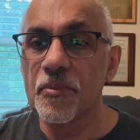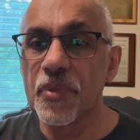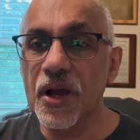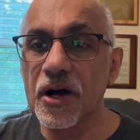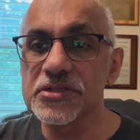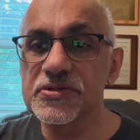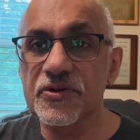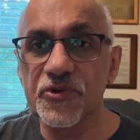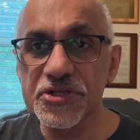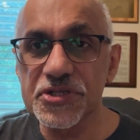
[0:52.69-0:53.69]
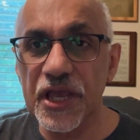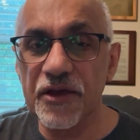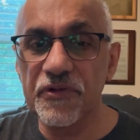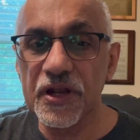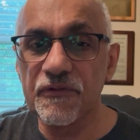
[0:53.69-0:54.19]
because of the rich
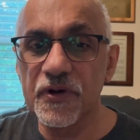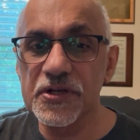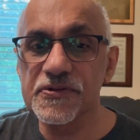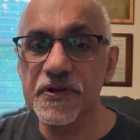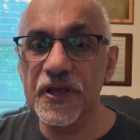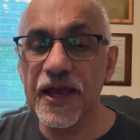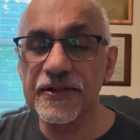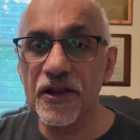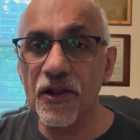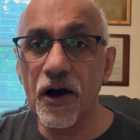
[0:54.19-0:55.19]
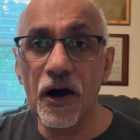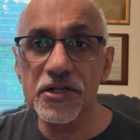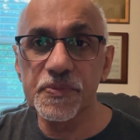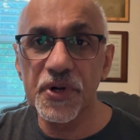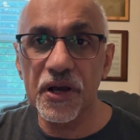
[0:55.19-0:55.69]
avian diversity and the
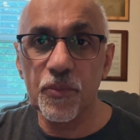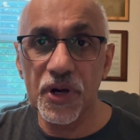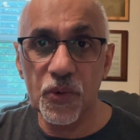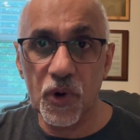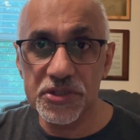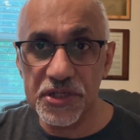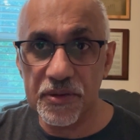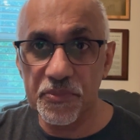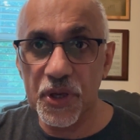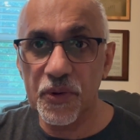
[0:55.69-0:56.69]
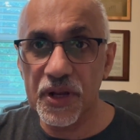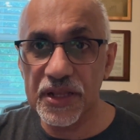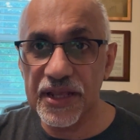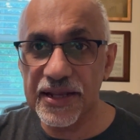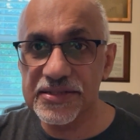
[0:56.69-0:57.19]
large bird watching community
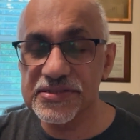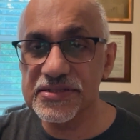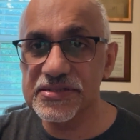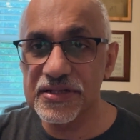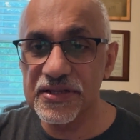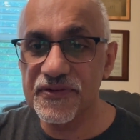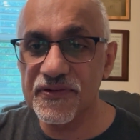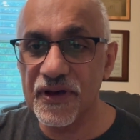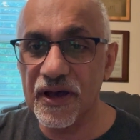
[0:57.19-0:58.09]
that exists in this